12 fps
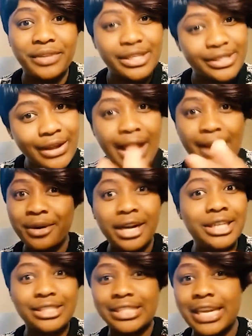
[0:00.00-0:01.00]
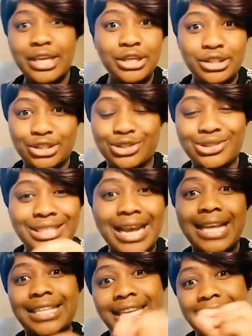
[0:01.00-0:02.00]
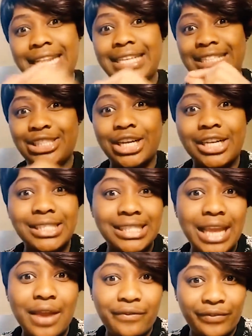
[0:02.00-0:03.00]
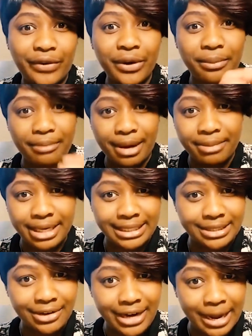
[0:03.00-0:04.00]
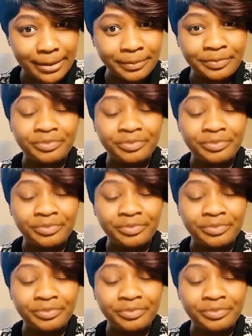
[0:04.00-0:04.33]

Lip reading: So I'm going to take you through that in just a few moments, okay?